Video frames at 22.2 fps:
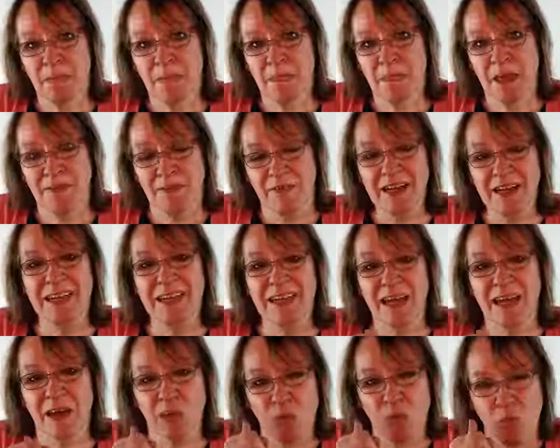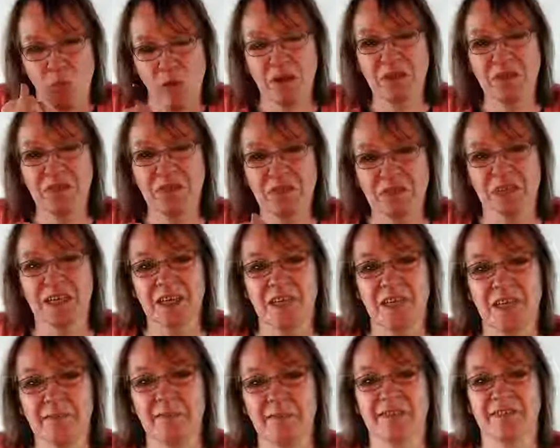If I can get one
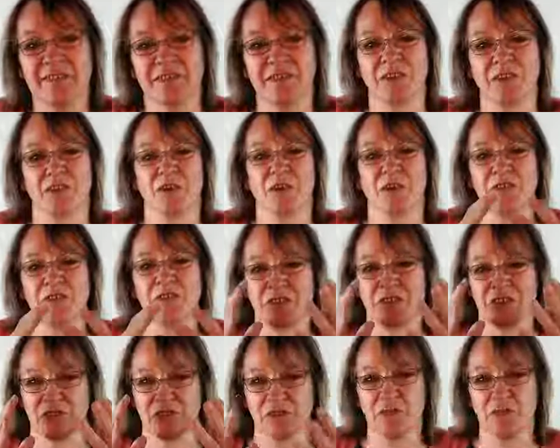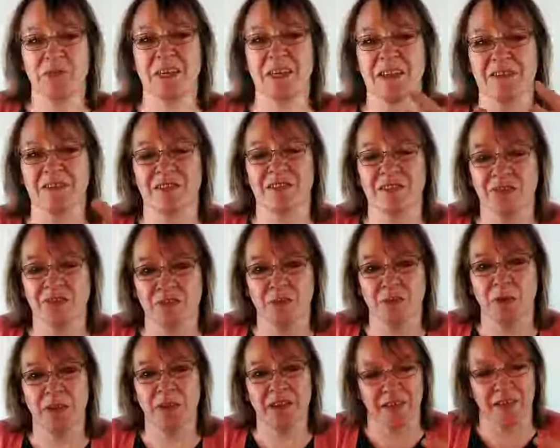single message across and do it in such a
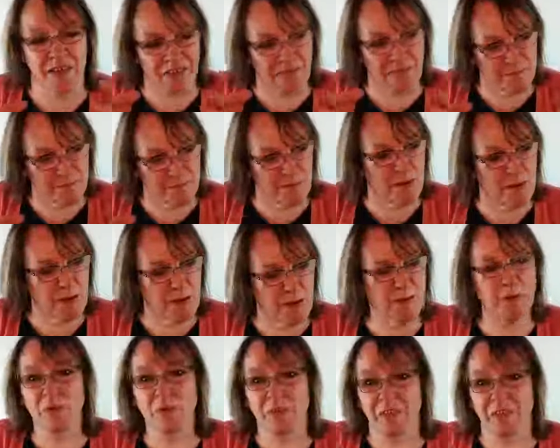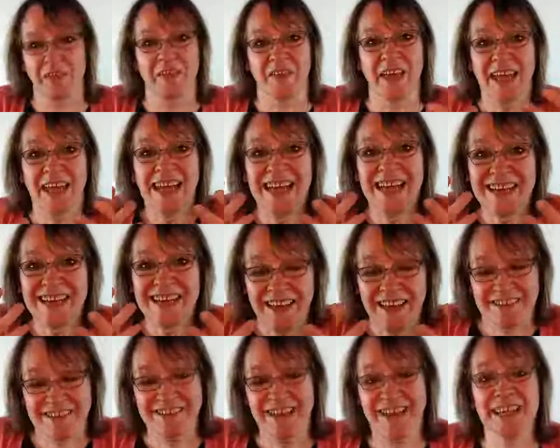way that it's memorable, that they
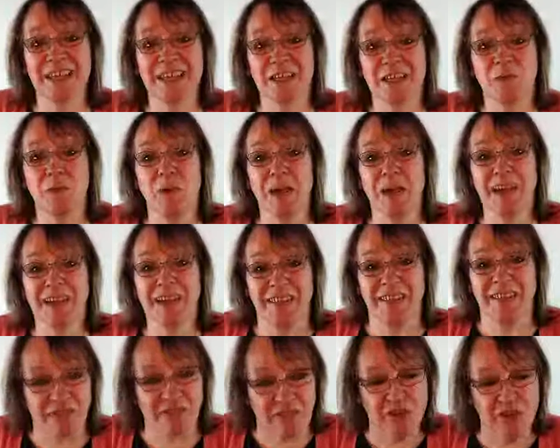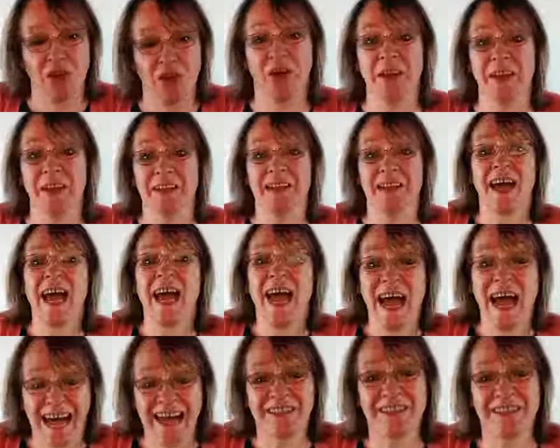take it away and they've got it
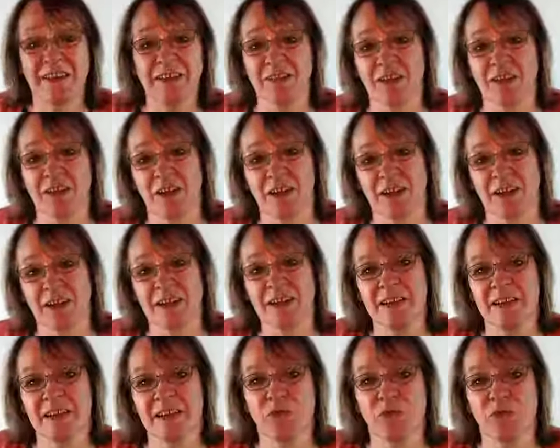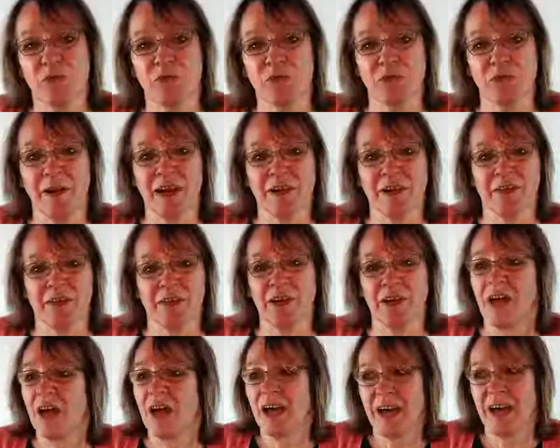and they've got a clear call to action,